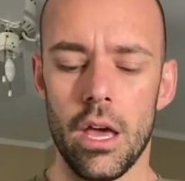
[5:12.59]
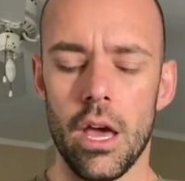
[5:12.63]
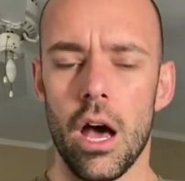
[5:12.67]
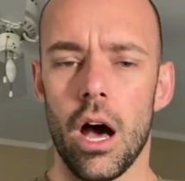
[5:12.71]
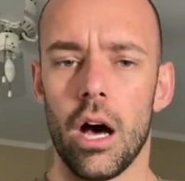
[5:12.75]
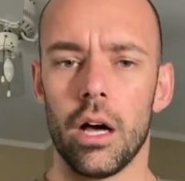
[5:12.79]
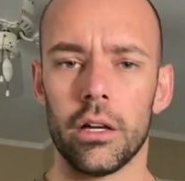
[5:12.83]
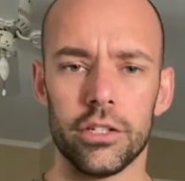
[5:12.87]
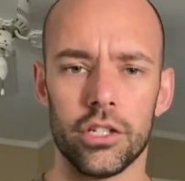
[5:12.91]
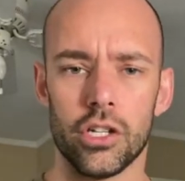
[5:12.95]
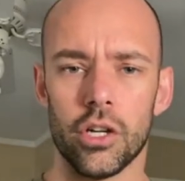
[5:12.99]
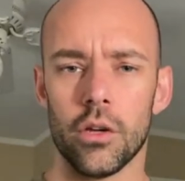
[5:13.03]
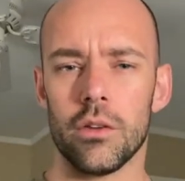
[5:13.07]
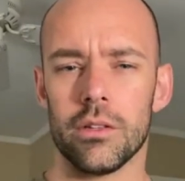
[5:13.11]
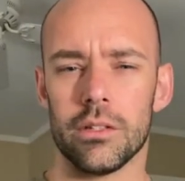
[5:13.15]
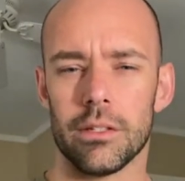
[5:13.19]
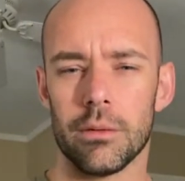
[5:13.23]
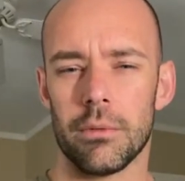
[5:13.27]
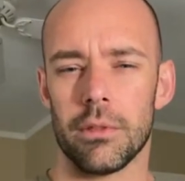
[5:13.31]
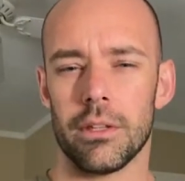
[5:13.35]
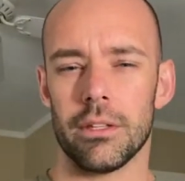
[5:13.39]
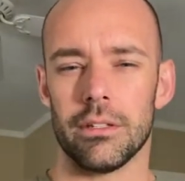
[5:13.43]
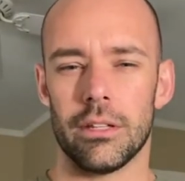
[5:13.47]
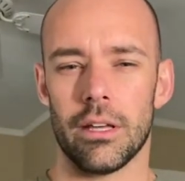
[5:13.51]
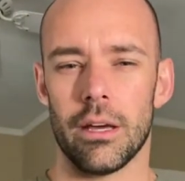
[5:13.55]
I'll show you some
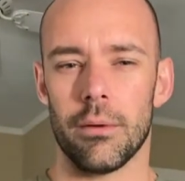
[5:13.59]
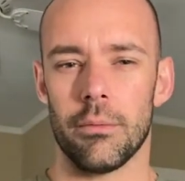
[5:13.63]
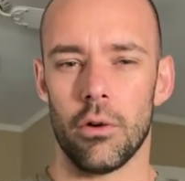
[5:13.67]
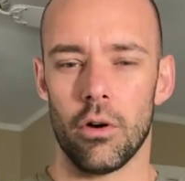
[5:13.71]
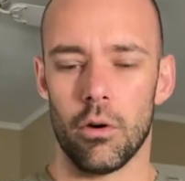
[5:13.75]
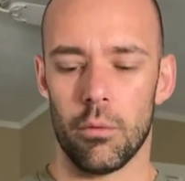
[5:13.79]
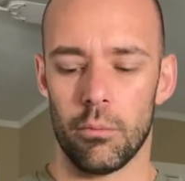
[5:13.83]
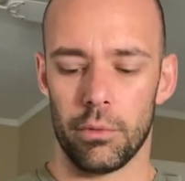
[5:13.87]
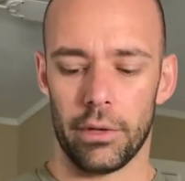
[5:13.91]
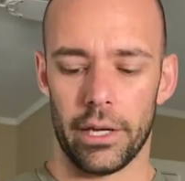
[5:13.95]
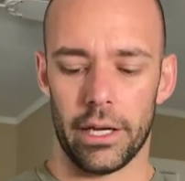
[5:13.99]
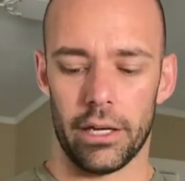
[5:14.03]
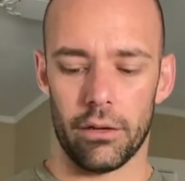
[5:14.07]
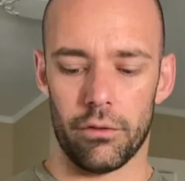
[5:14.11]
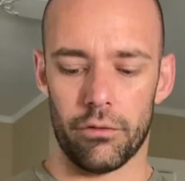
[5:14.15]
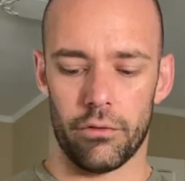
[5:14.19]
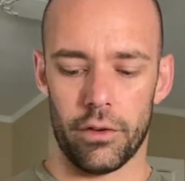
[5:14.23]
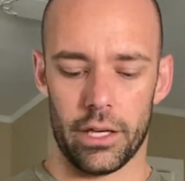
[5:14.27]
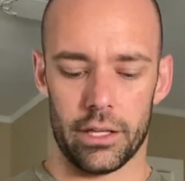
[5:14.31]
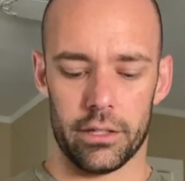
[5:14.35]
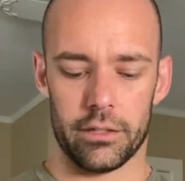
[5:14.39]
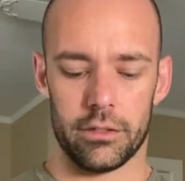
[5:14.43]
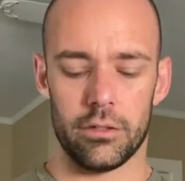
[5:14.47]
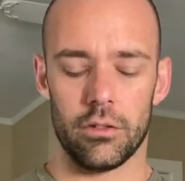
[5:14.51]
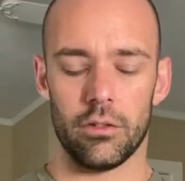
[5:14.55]
of the demo and blade
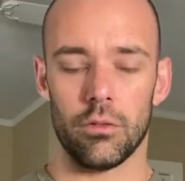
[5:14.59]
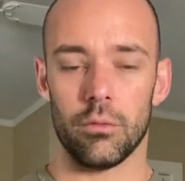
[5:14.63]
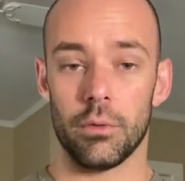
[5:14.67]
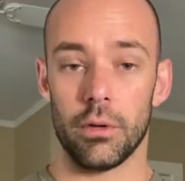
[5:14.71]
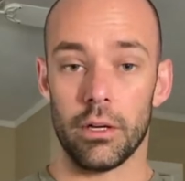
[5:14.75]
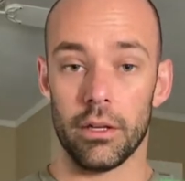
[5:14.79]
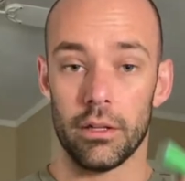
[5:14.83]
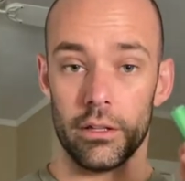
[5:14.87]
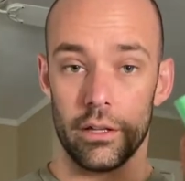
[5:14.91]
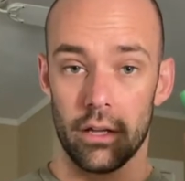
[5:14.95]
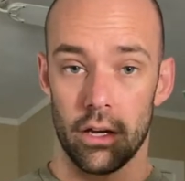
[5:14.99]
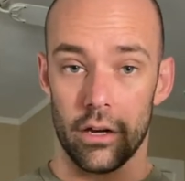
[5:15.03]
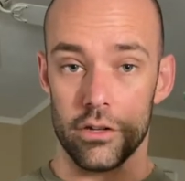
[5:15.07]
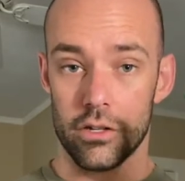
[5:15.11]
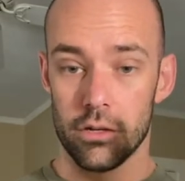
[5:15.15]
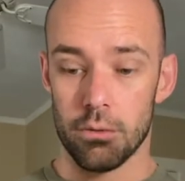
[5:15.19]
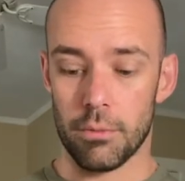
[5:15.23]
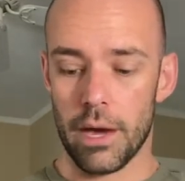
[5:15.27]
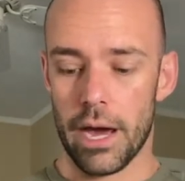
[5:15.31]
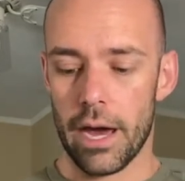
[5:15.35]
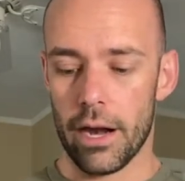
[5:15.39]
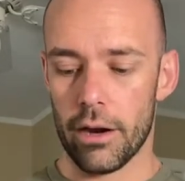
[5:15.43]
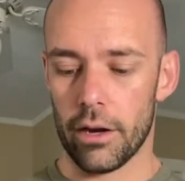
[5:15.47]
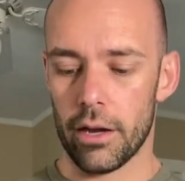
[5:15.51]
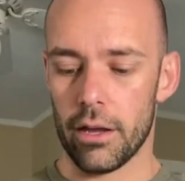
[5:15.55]
effects too, but here's your
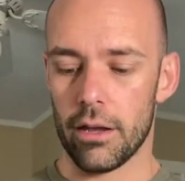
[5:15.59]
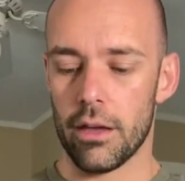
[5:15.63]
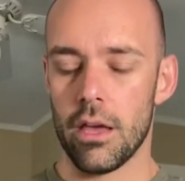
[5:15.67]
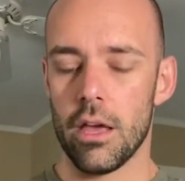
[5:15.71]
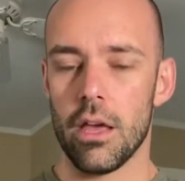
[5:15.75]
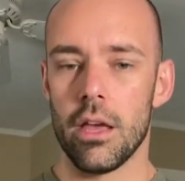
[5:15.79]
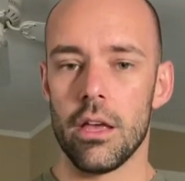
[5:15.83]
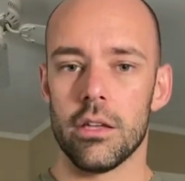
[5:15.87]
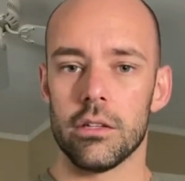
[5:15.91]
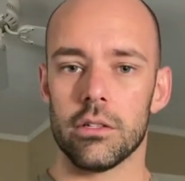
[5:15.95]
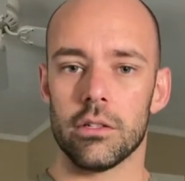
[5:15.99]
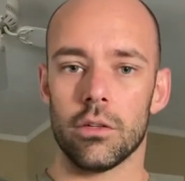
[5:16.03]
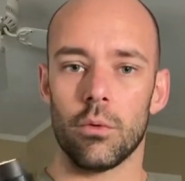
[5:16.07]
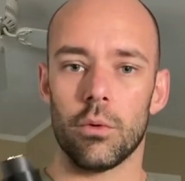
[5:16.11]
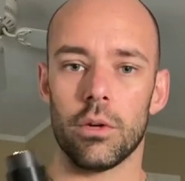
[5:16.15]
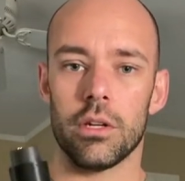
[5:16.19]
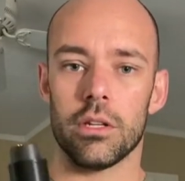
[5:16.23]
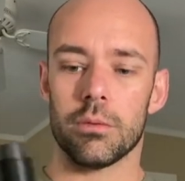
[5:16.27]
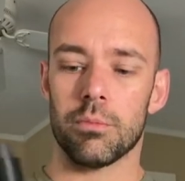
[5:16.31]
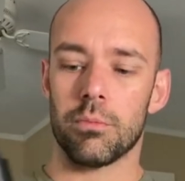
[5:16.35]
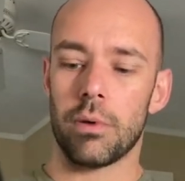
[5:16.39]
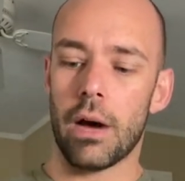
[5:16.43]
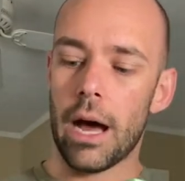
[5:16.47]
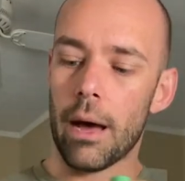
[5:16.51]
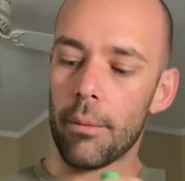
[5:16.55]
battery. So we
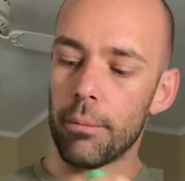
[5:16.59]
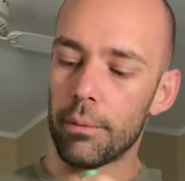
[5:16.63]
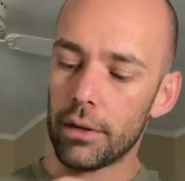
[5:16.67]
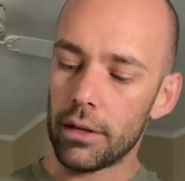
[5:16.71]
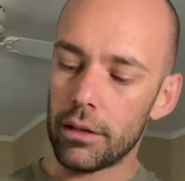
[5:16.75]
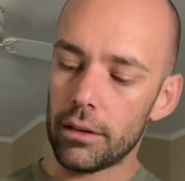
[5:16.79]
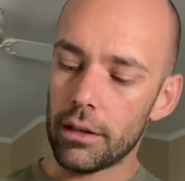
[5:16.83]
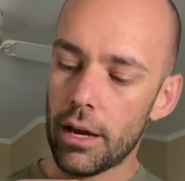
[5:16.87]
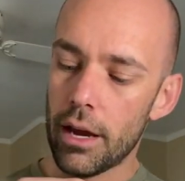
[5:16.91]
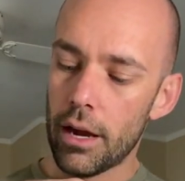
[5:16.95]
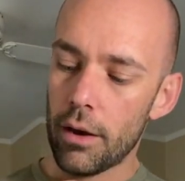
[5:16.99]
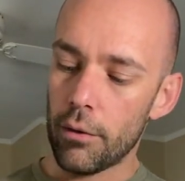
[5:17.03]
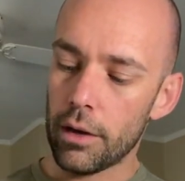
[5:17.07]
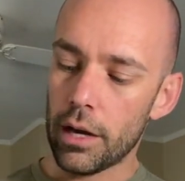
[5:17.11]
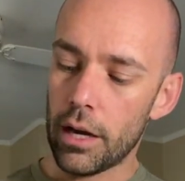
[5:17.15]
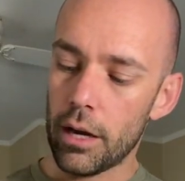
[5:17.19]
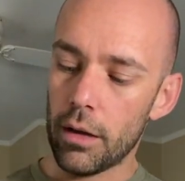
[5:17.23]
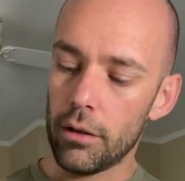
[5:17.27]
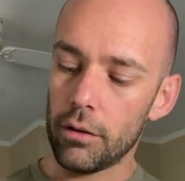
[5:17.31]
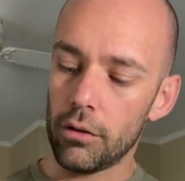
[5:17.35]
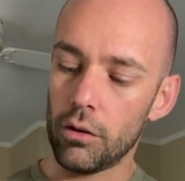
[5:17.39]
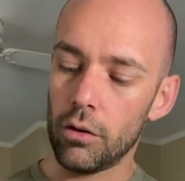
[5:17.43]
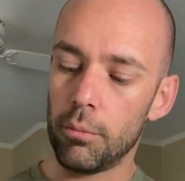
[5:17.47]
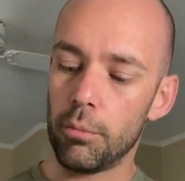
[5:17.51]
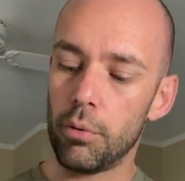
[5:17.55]
just pop it in there. We got a
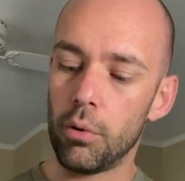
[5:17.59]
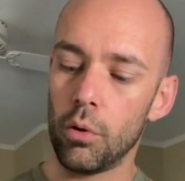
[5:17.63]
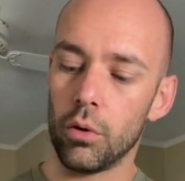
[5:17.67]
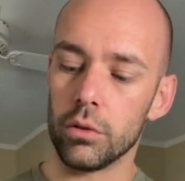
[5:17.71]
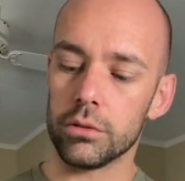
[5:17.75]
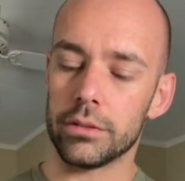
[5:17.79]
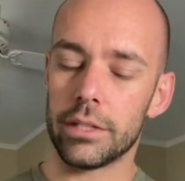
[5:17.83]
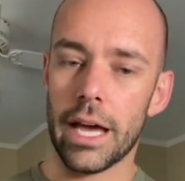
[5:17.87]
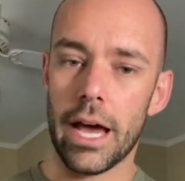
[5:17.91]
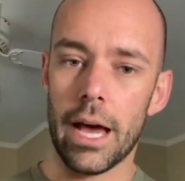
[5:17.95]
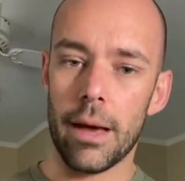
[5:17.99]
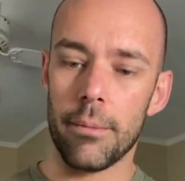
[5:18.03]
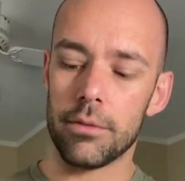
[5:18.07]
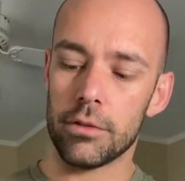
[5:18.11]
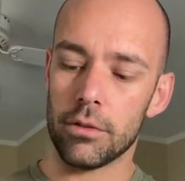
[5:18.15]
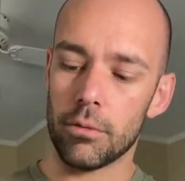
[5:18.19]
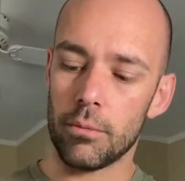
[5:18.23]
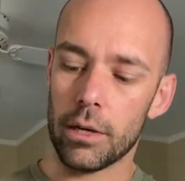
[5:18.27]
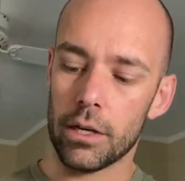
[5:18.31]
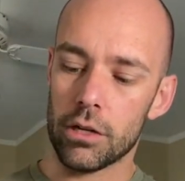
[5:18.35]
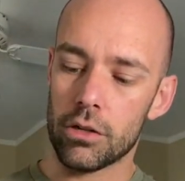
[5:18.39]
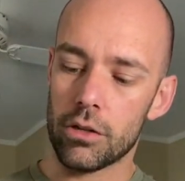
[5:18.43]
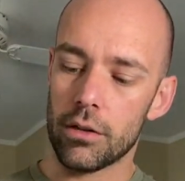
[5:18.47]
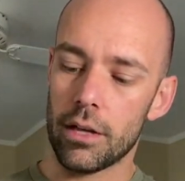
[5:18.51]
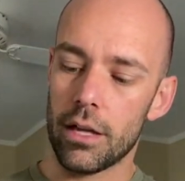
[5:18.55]
little pull tab, so
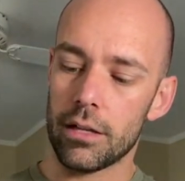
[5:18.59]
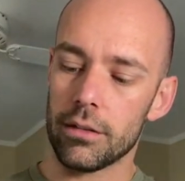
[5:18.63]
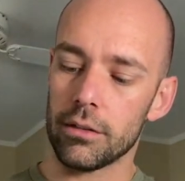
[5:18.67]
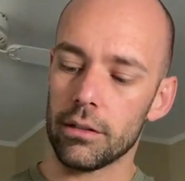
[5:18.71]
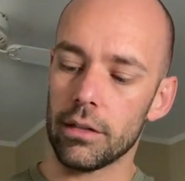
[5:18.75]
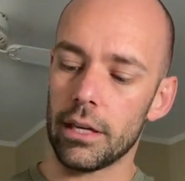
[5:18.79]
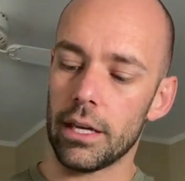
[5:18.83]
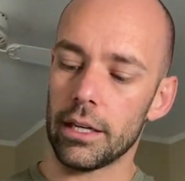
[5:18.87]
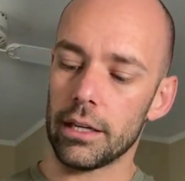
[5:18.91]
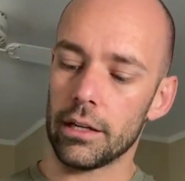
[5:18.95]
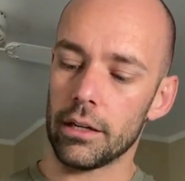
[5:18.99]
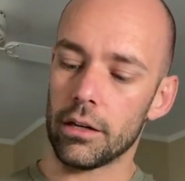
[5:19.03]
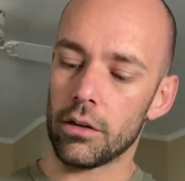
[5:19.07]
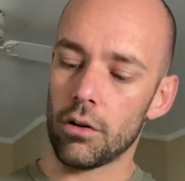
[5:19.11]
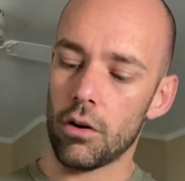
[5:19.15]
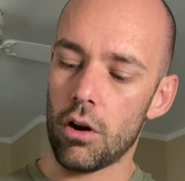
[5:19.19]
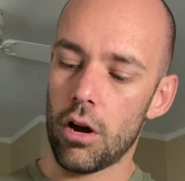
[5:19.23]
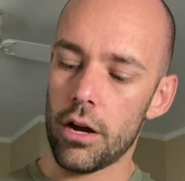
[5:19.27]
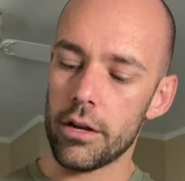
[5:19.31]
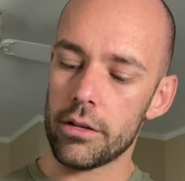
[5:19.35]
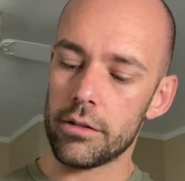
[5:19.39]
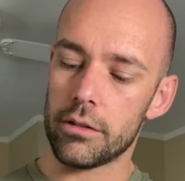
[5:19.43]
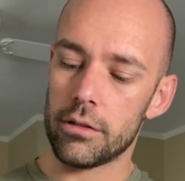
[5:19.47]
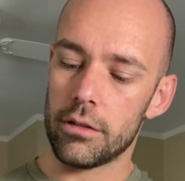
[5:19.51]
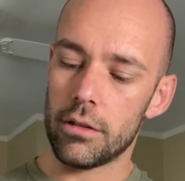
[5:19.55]
make sure that's laying
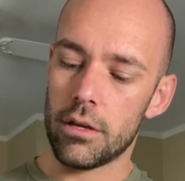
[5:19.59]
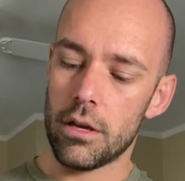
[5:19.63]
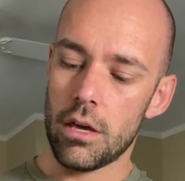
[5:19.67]
across.